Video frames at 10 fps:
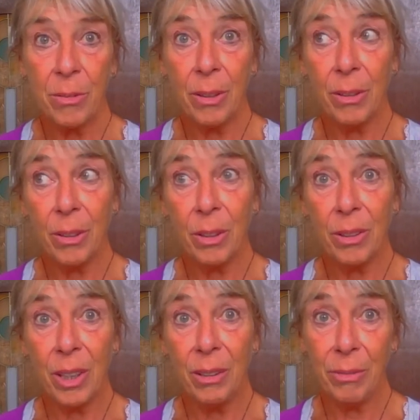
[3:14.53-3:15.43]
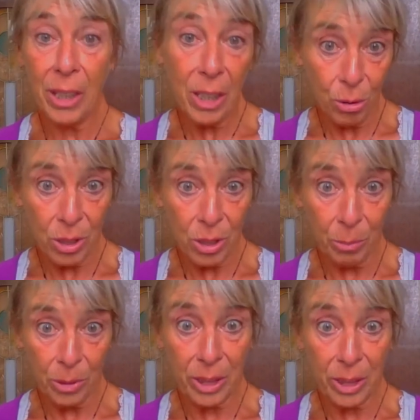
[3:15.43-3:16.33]
a very
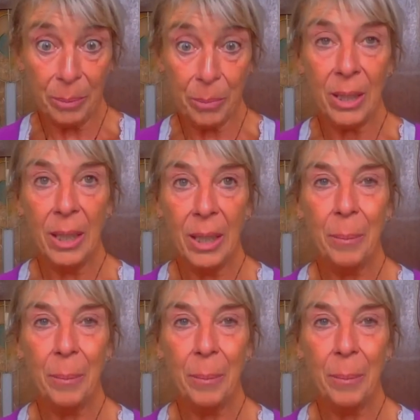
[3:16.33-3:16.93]
usable symbol,